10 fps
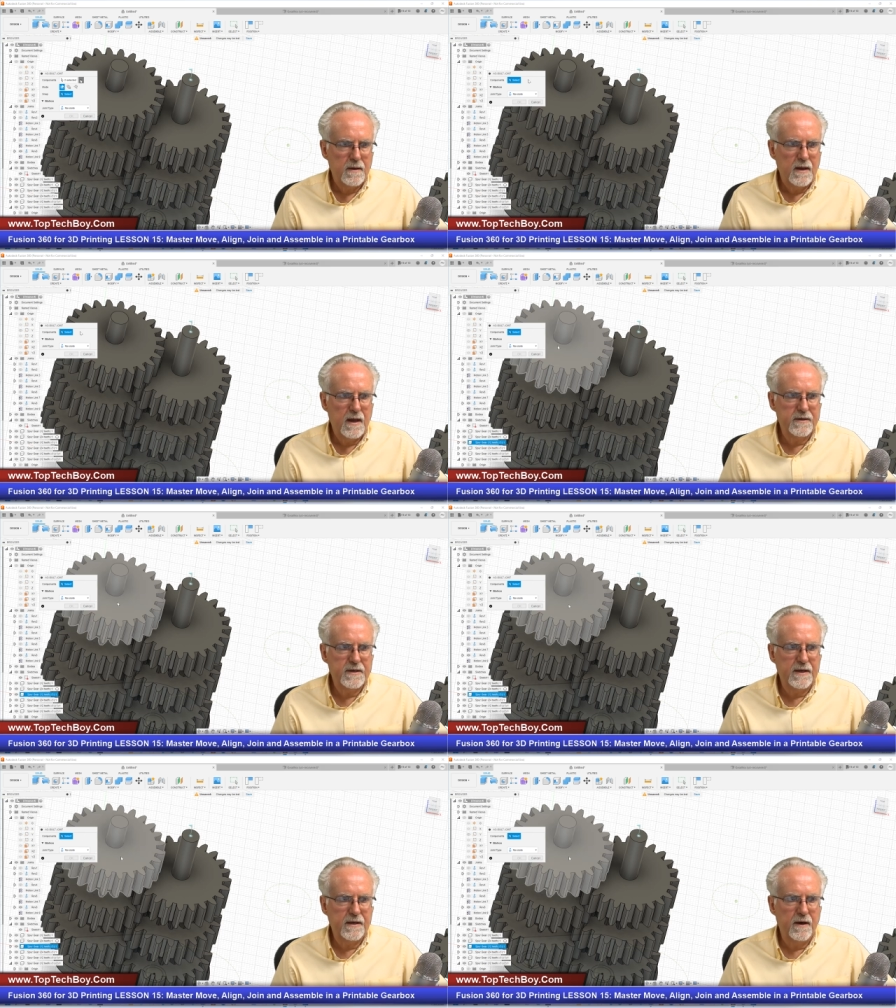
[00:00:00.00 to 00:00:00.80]
I'll
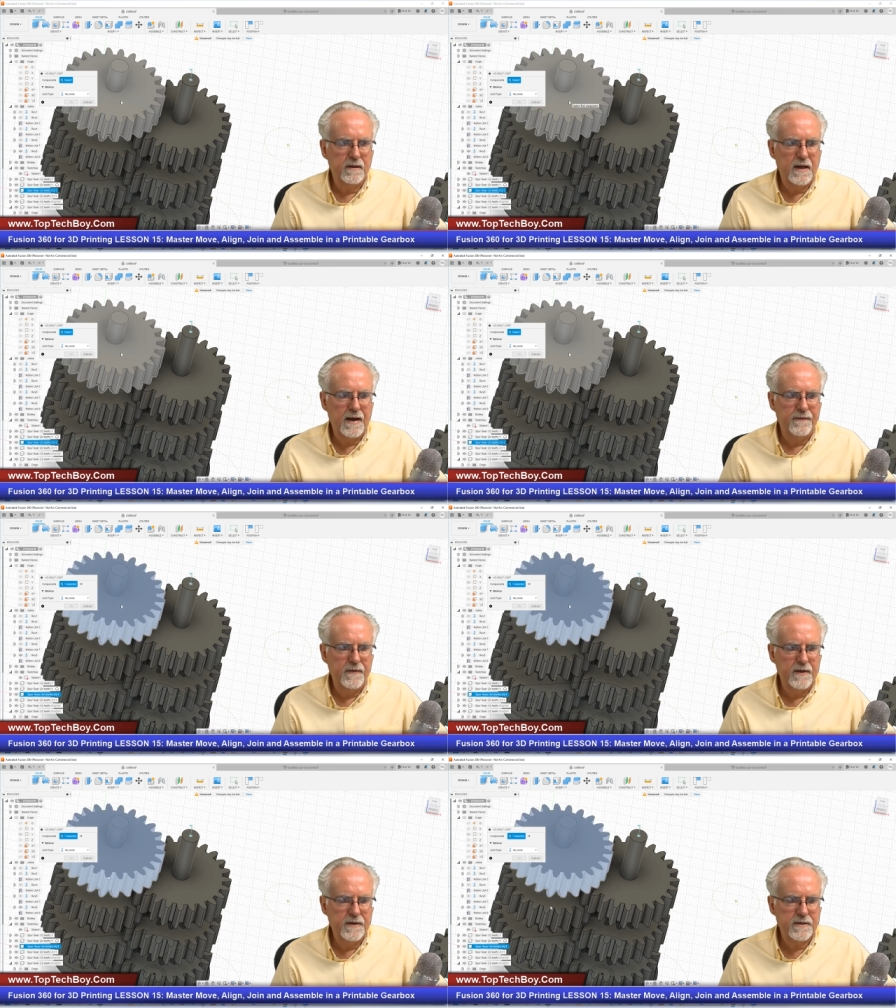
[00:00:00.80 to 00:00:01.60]
say align
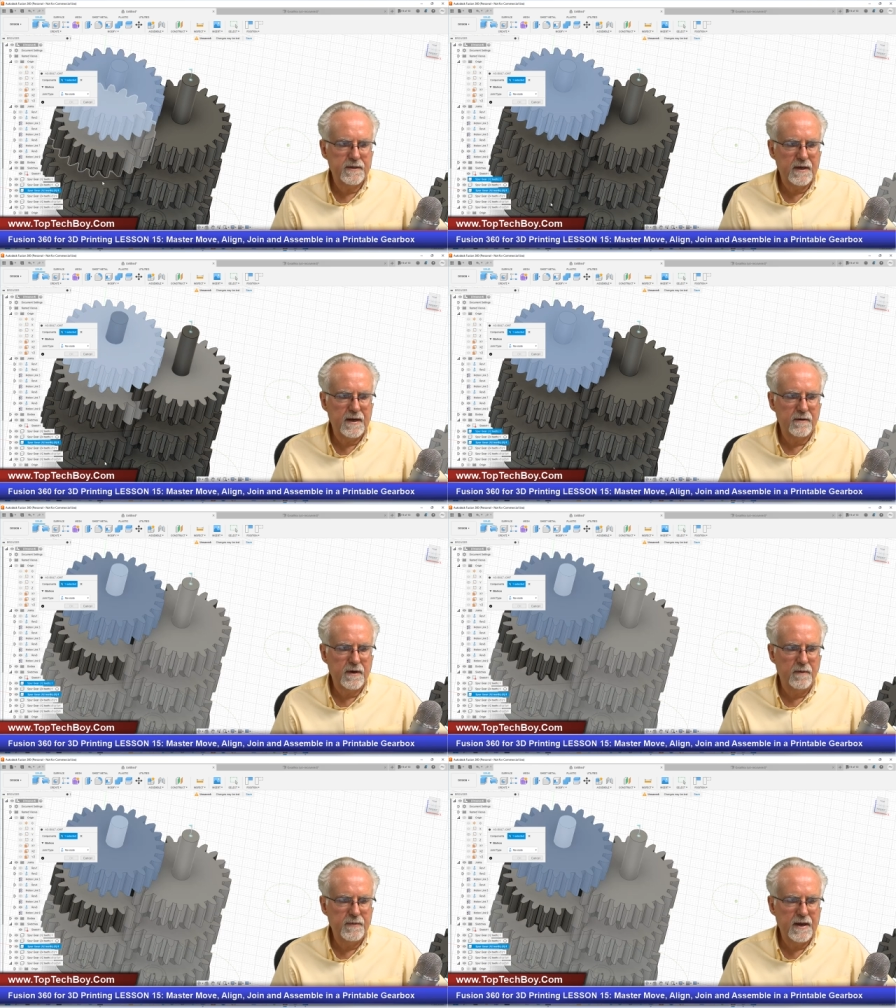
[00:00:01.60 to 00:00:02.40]
this and I'll
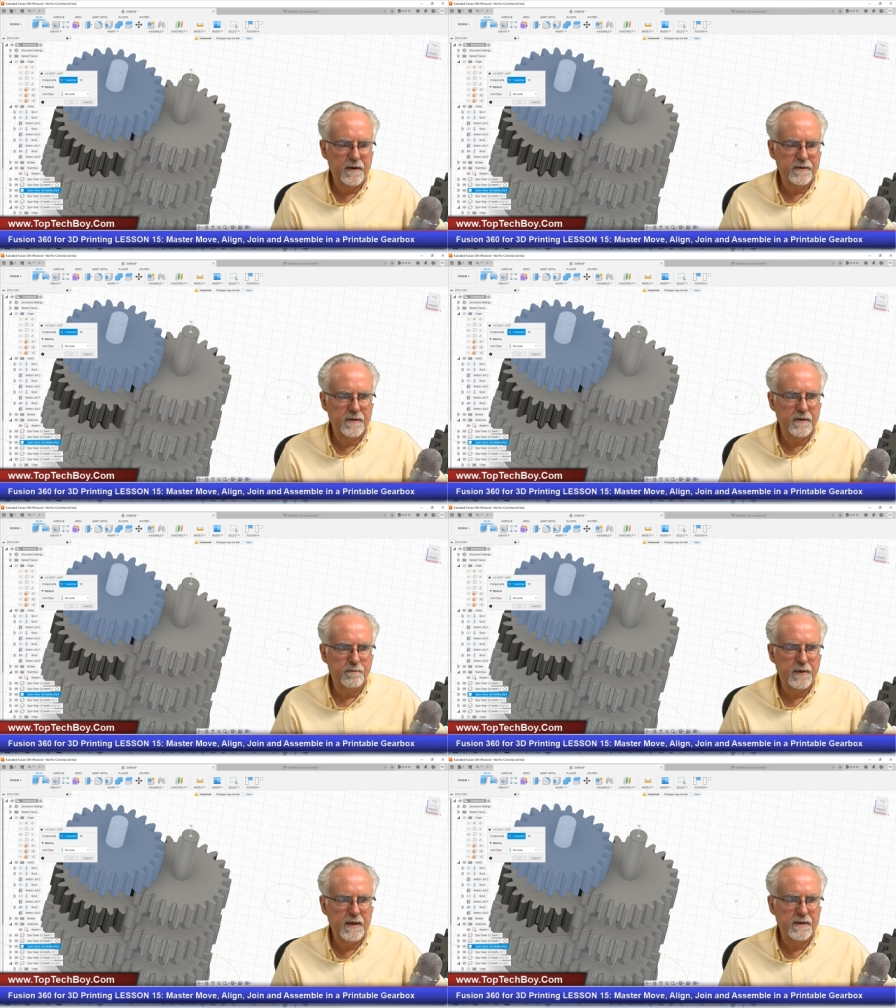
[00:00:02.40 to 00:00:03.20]
come down to the
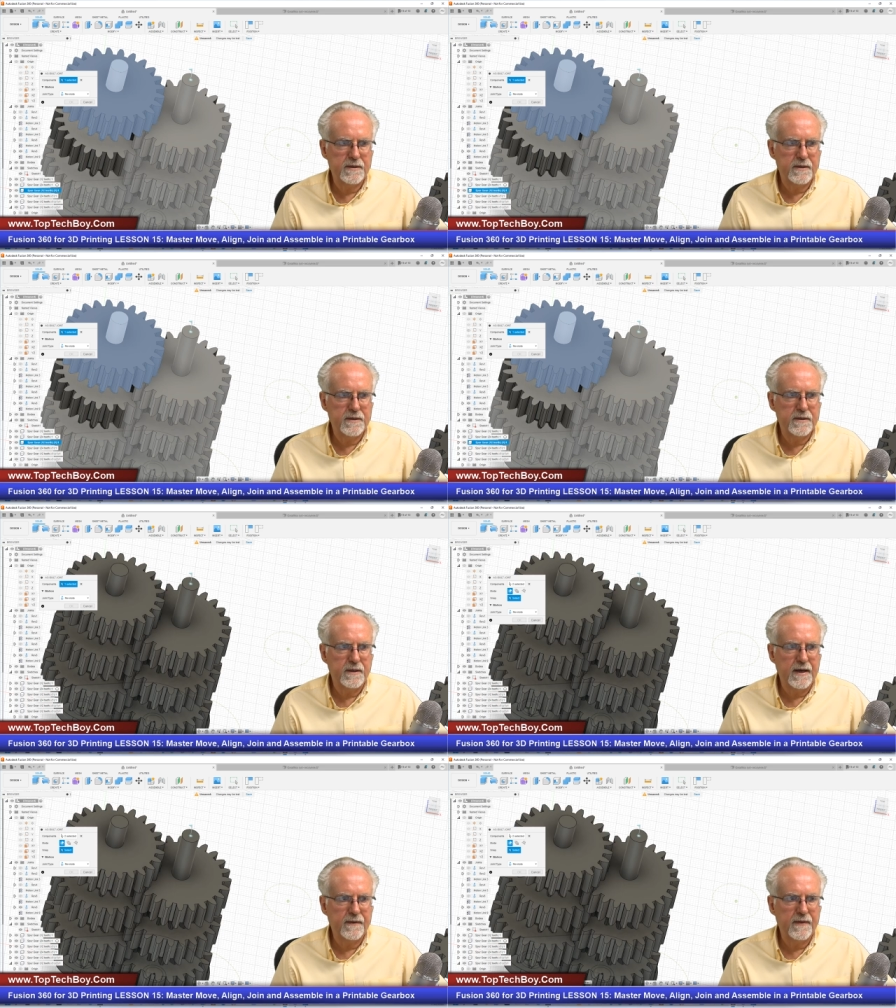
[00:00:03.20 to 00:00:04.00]
base to
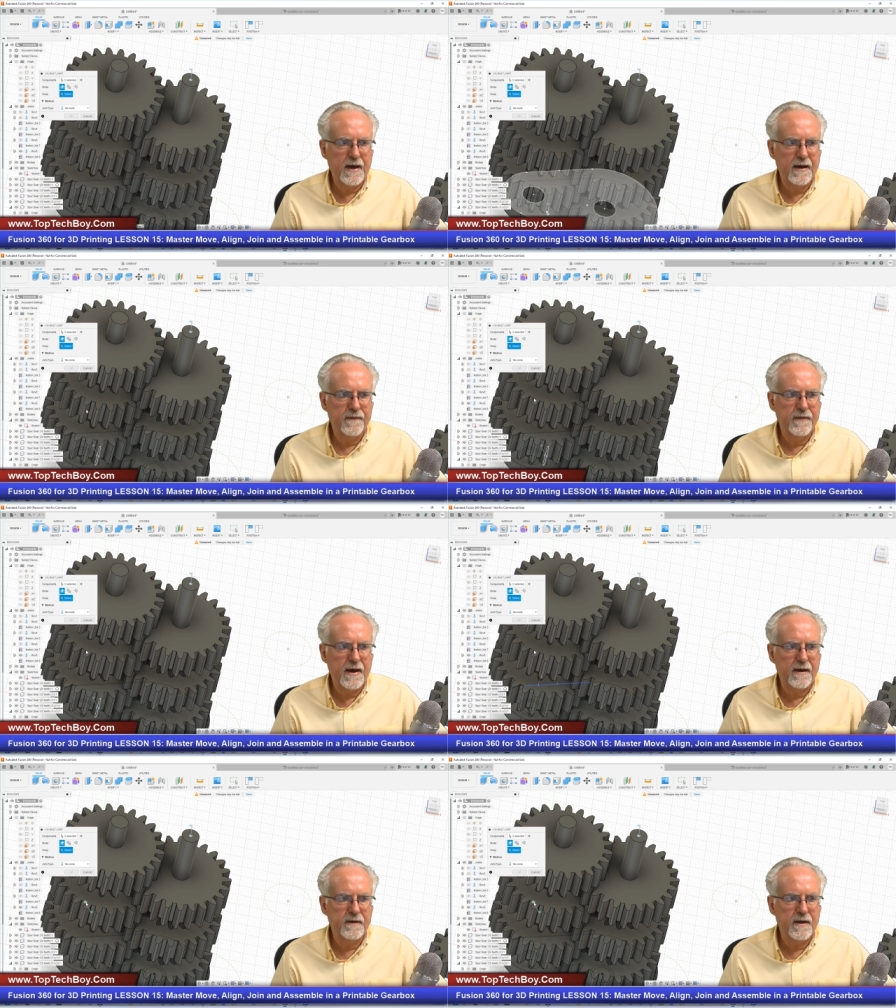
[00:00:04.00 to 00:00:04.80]
select that.
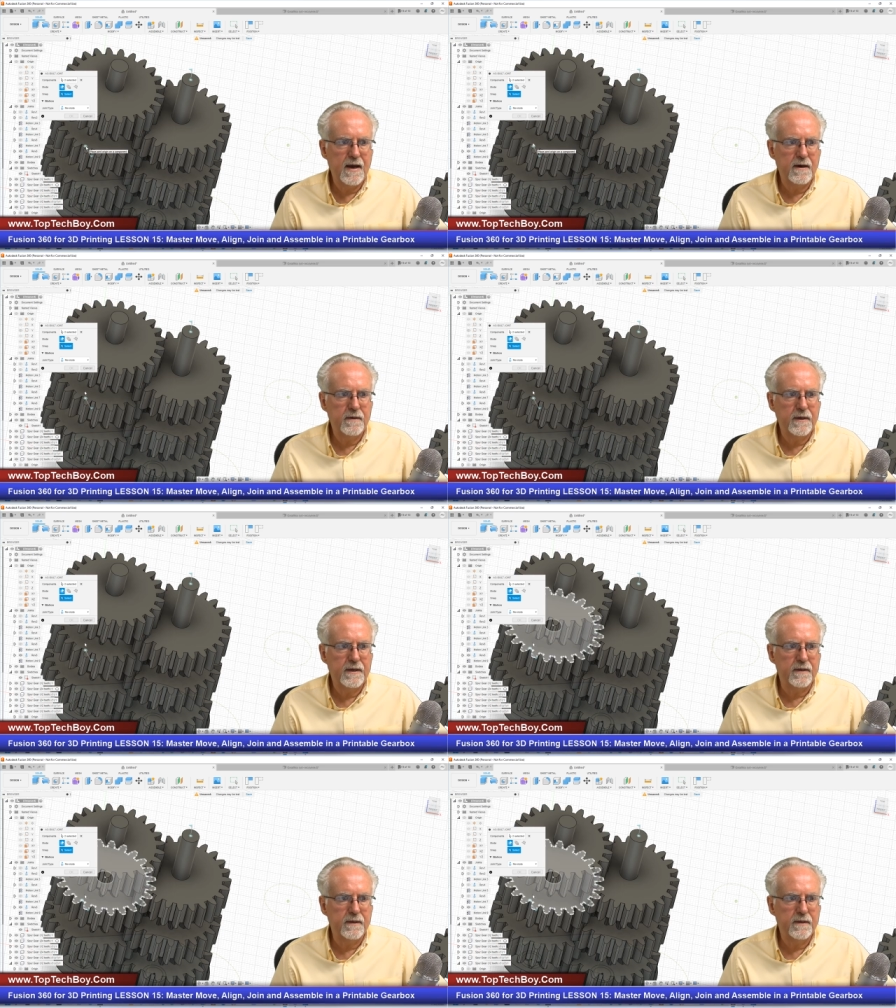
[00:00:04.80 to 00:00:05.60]
That now
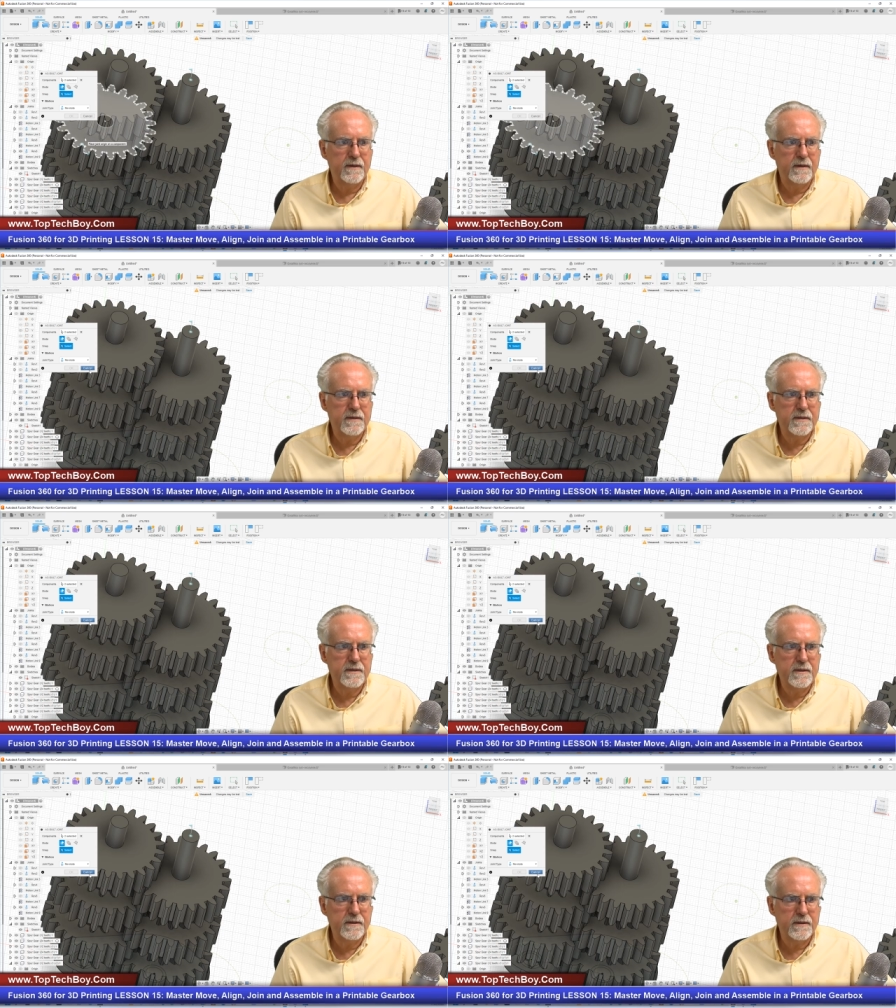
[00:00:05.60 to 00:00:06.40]
it
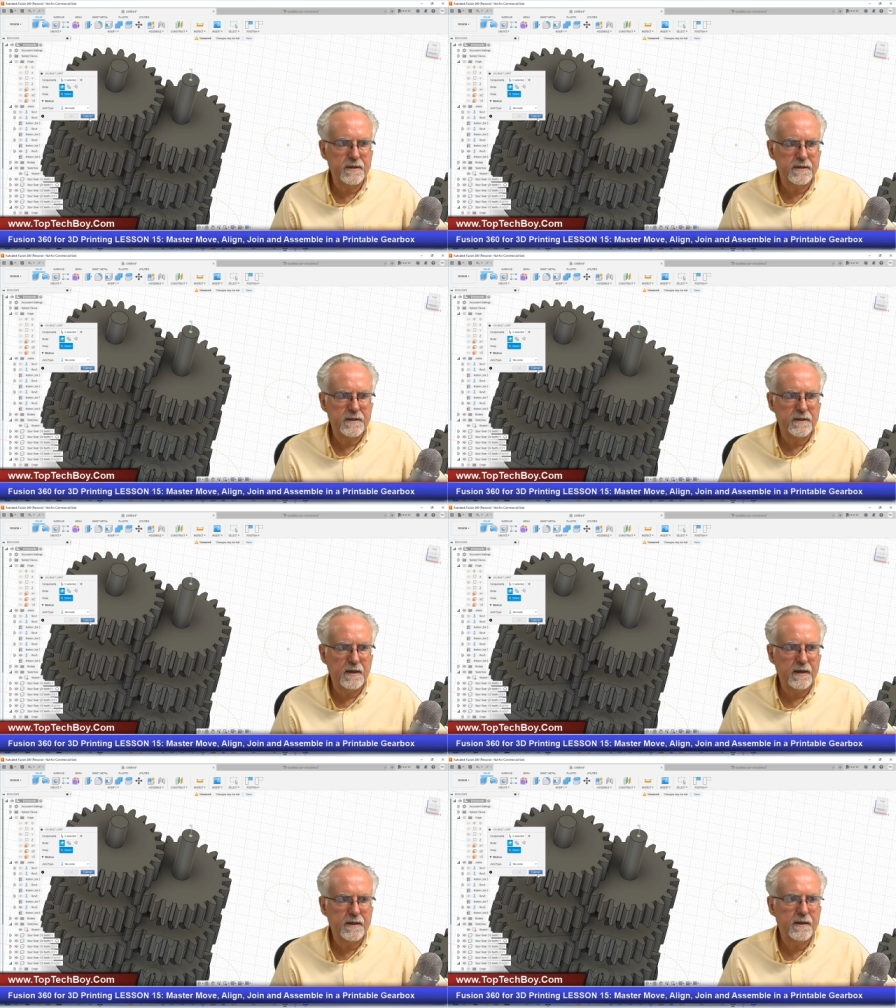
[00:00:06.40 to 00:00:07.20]
Still doesn't
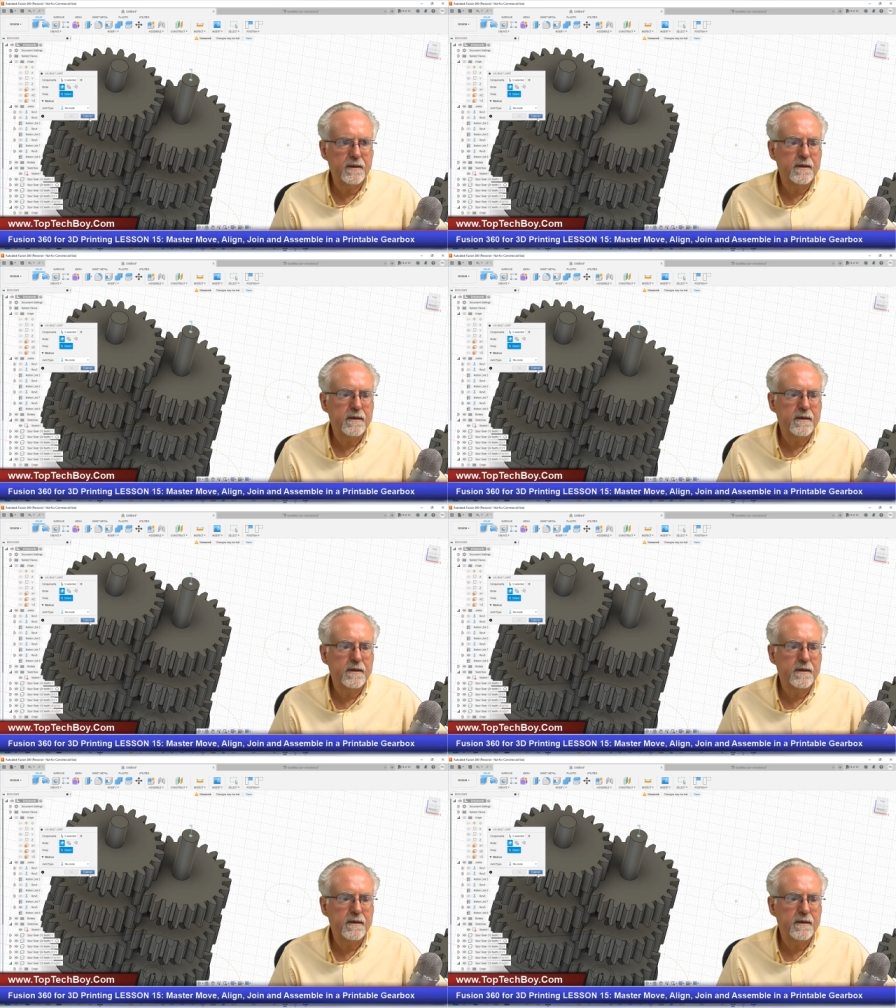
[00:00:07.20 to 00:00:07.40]
like it.